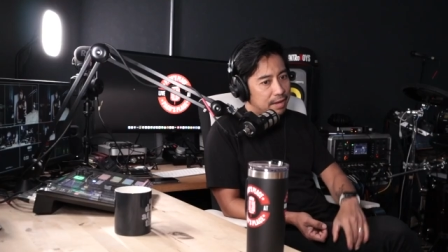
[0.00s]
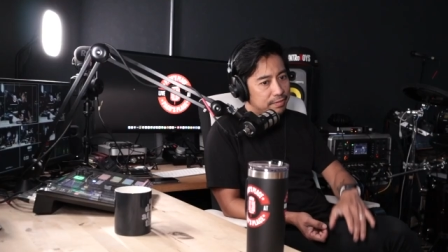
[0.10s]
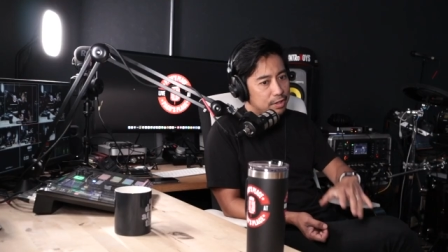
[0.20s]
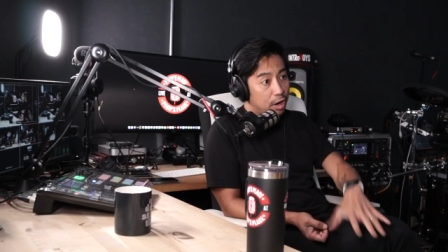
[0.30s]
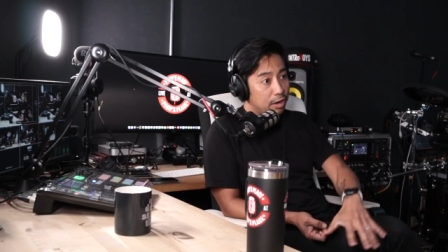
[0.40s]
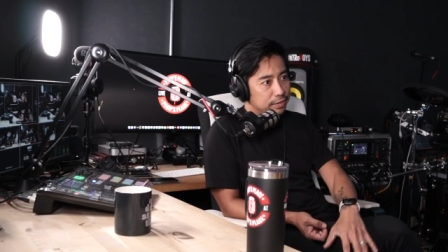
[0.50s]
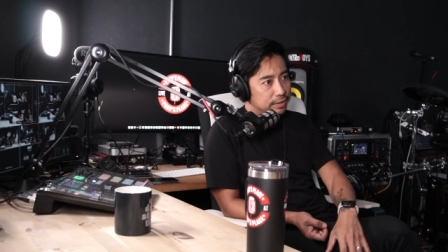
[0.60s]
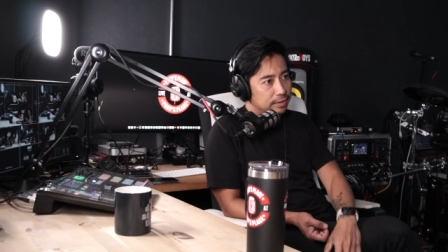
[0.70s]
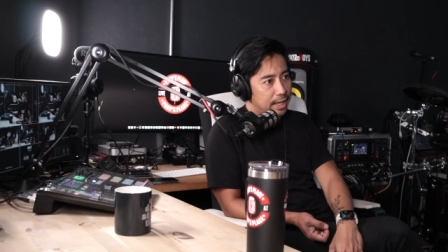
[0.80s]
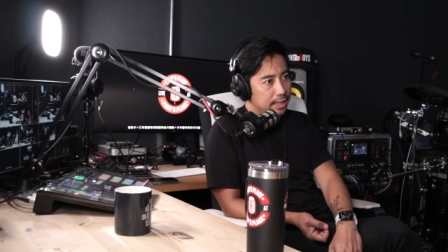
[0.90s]
having coffee
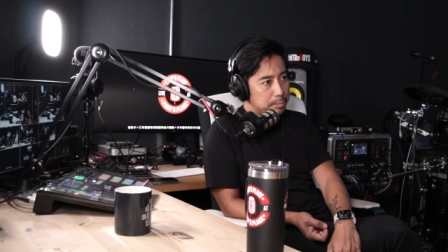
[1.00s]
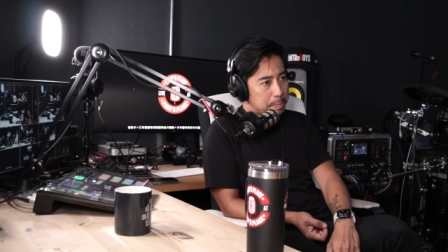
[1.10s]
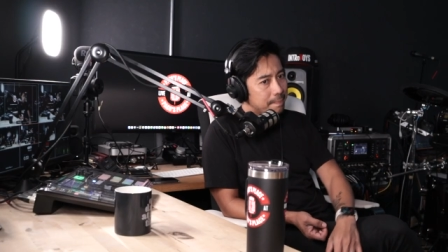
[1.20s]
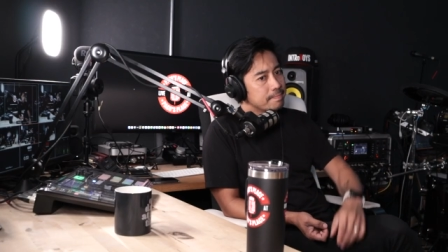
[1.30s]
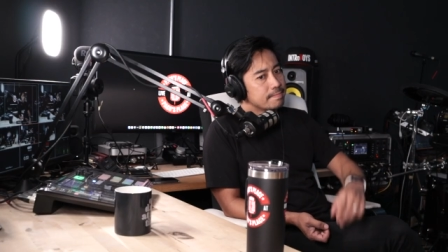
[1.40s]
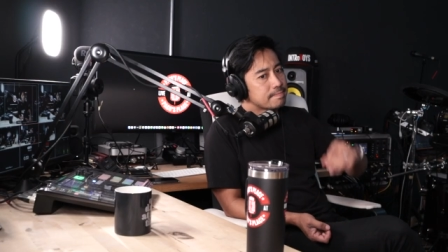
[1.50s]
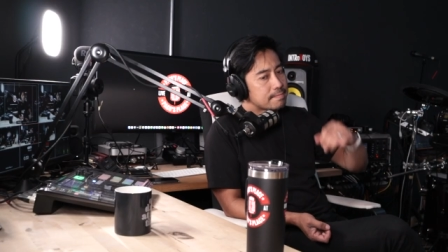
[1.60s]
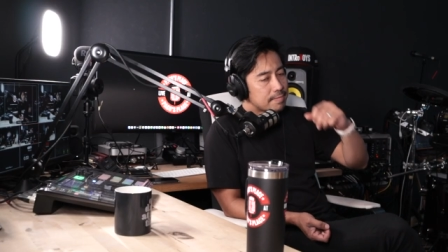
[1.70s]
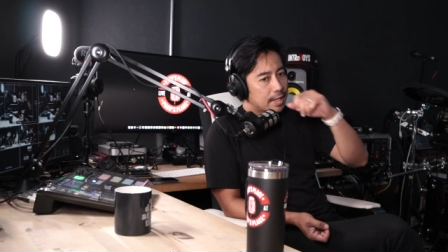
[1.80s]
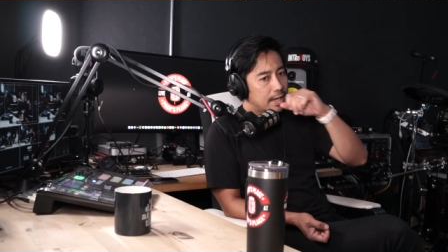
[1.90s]
today.
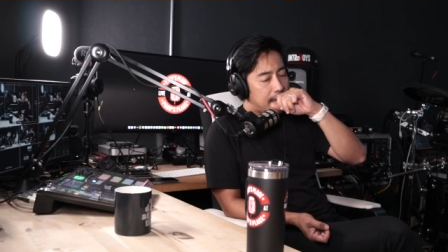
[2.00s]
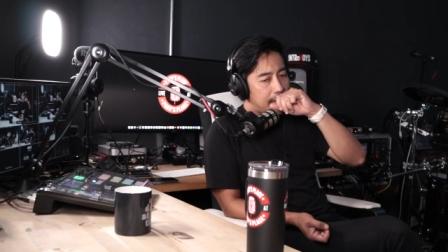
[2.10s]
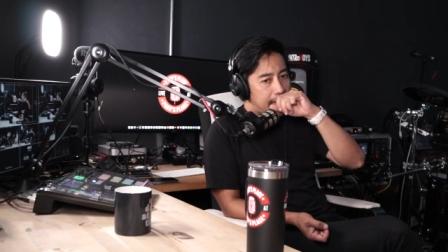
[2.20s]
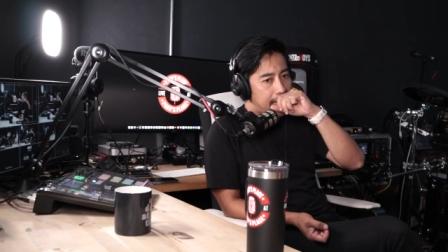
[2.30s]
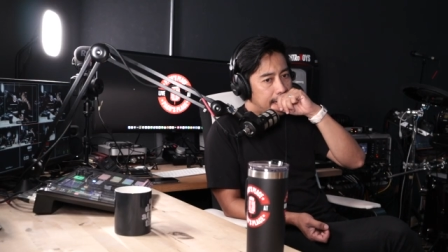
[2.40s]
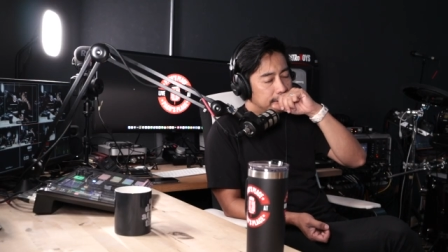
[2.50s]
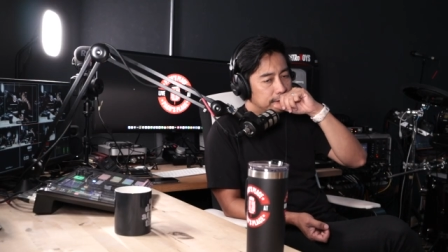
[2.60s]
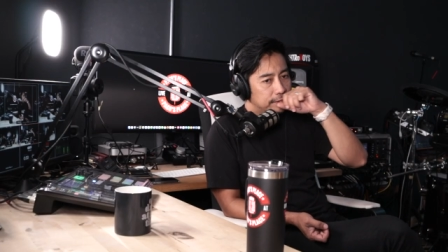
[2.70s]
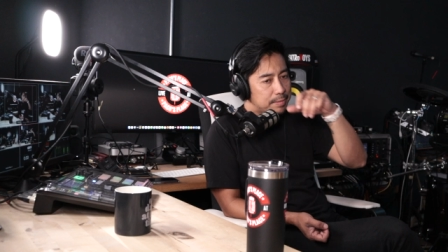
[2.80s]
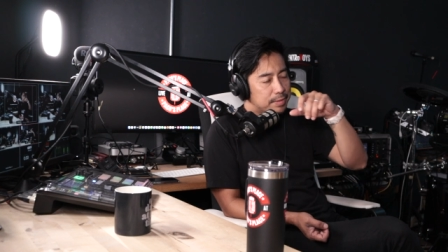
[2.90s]
And
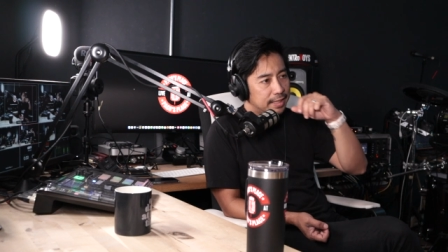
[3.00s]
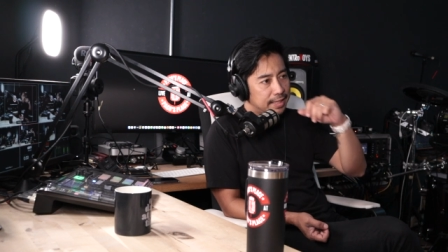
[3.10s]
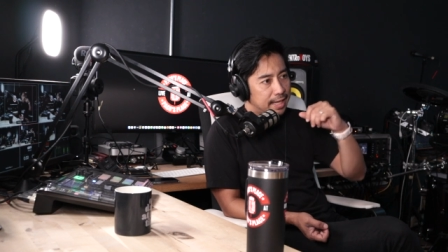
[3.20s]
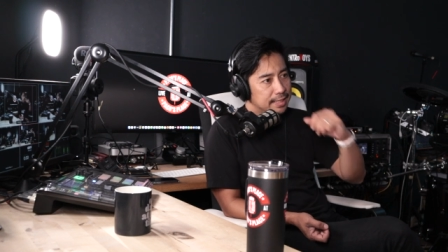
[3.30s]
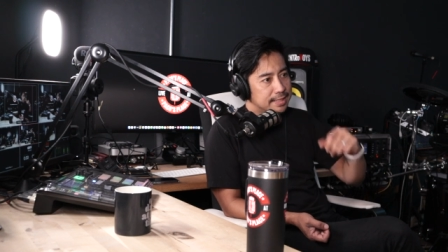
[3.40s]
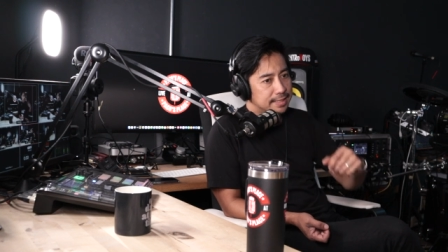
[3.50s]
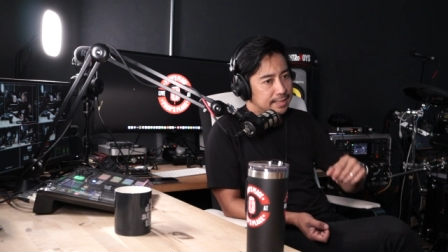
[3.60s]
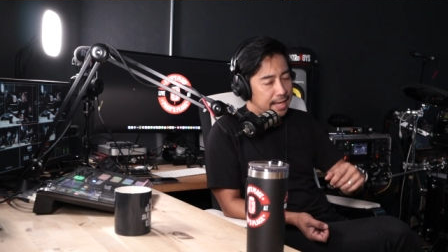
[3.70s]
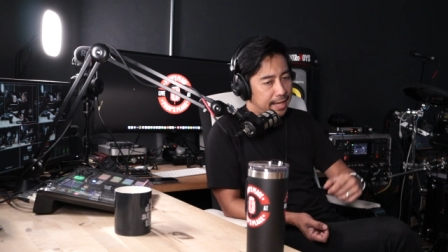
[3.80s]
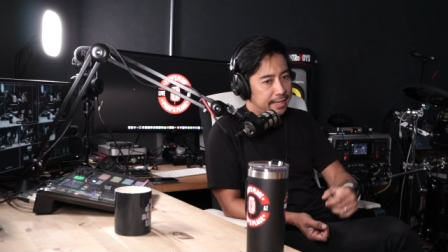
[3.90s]
Raymund and Ellie
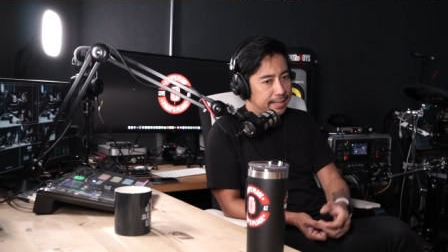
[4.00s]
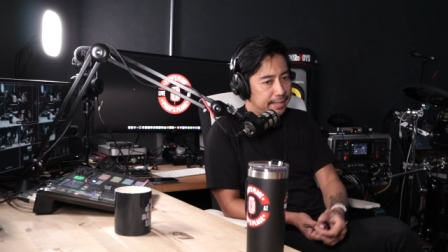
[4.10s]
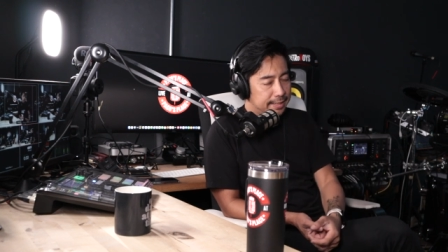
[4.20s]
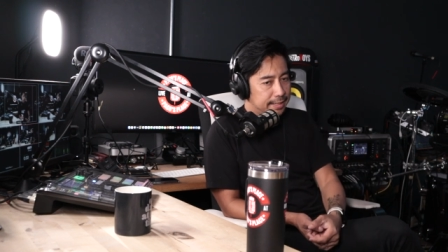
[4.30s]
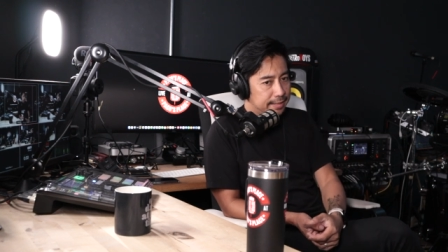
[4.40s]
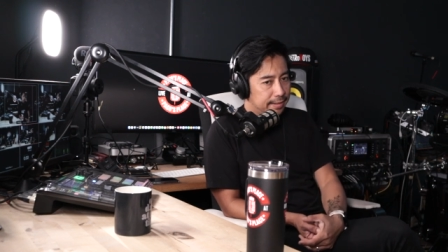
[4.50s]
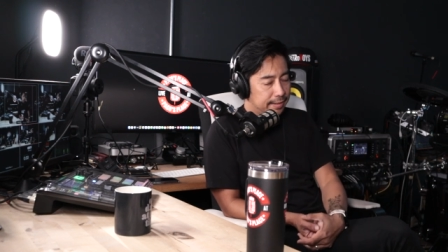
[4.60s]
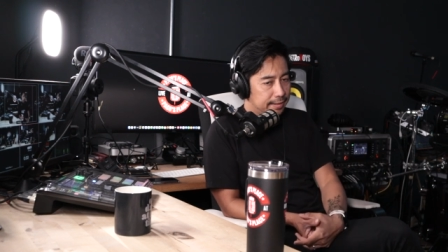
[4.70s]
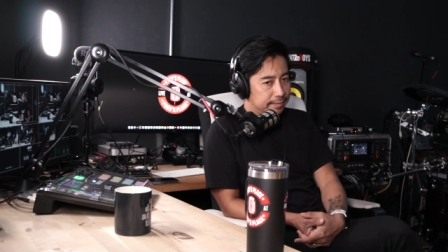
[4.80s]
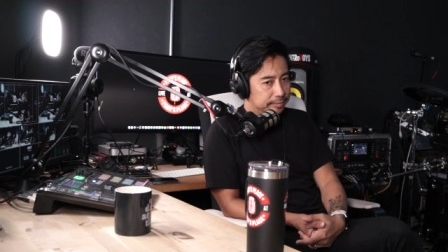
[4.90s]
say,
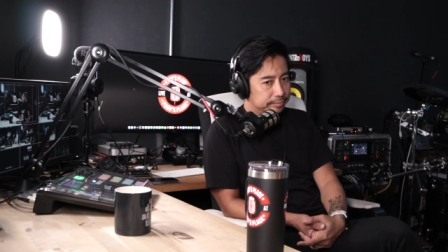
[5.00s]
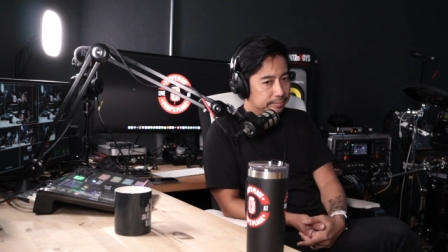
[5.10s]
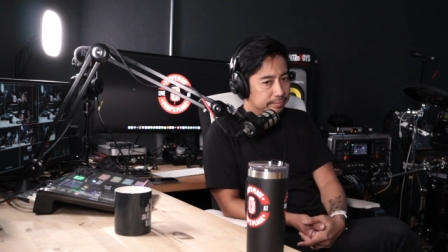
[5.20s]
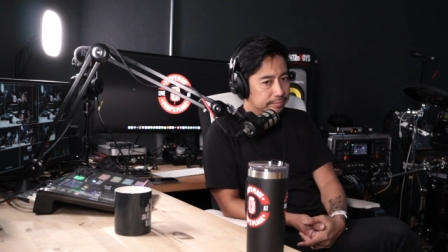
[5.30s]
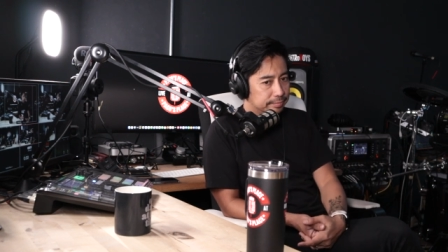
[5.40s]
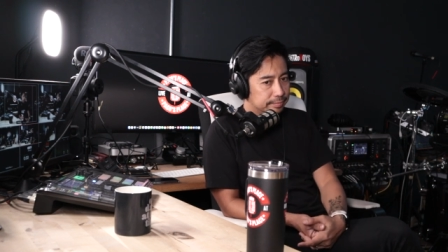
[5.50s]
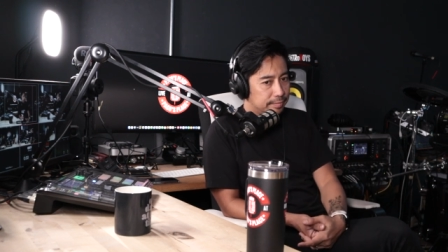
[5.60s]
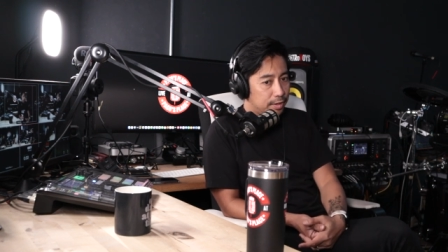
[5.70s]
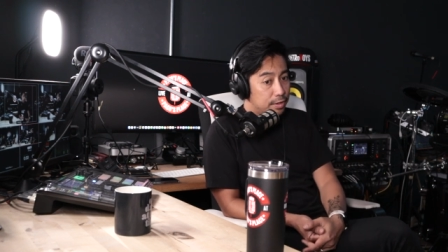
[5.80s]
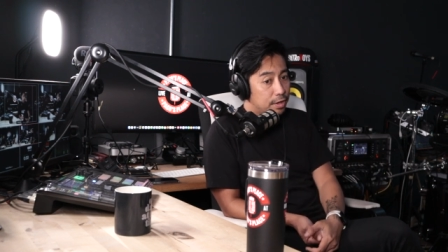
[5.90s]

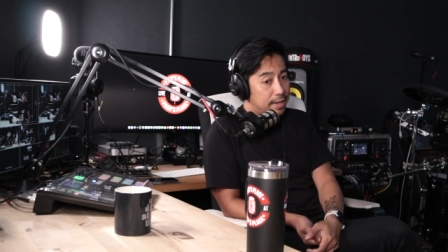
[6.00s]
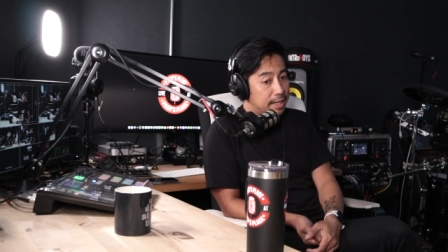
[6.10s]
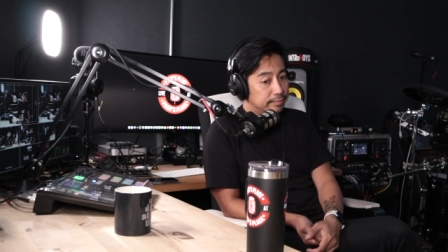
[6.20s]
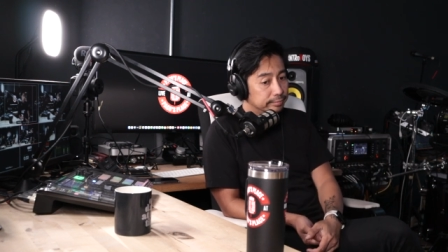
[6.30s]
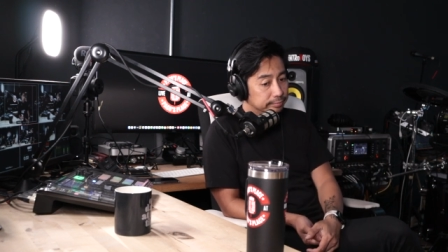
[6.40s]
you know what?